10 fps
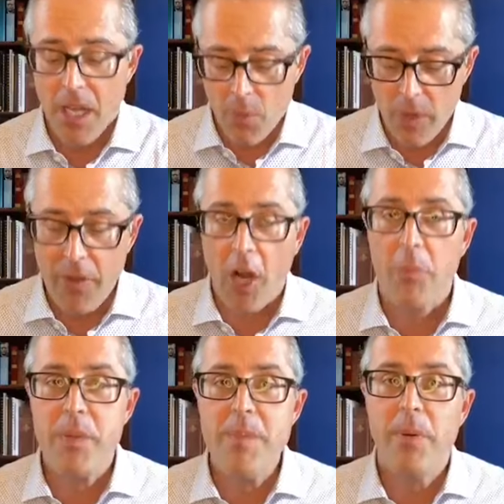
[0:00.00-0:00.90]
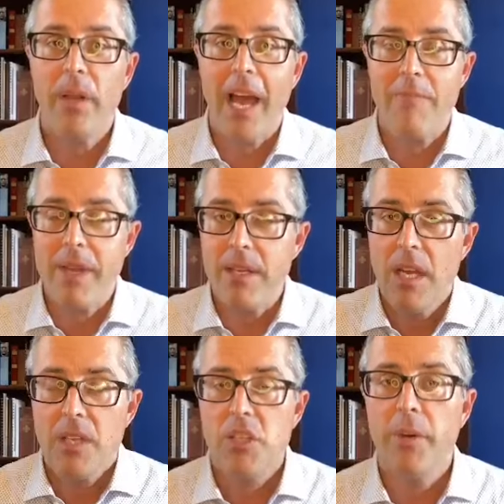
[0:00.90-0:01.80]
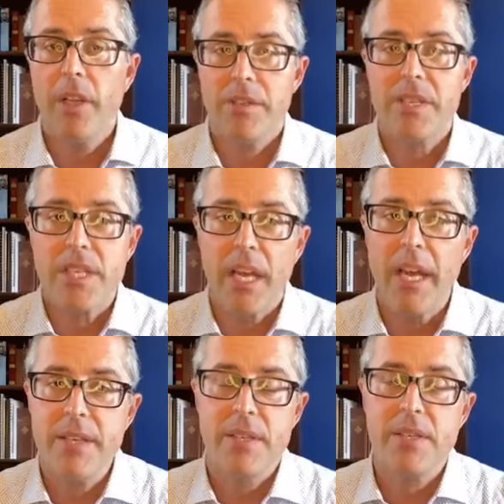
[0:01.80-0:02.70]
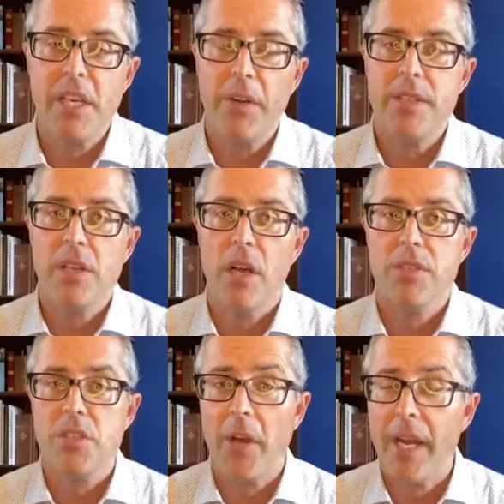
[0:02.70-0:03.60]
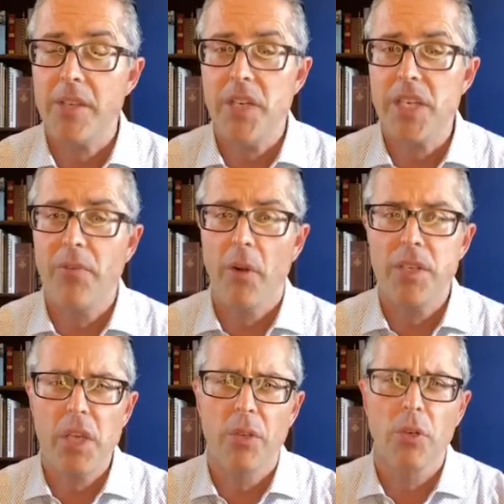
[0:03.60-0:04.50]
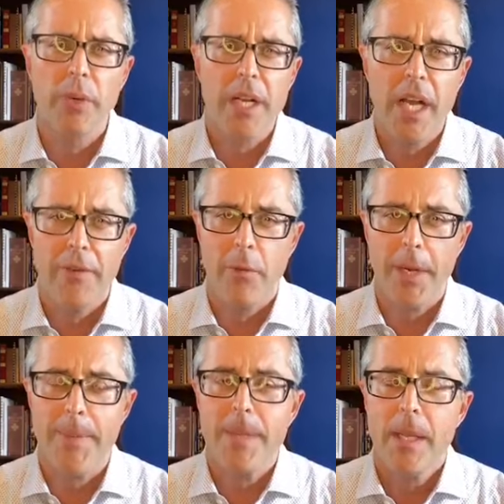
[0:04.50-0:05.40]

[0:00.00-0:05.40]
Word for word: With our people, I've been doing on Sundays a series called Strategies for a Total Recovery.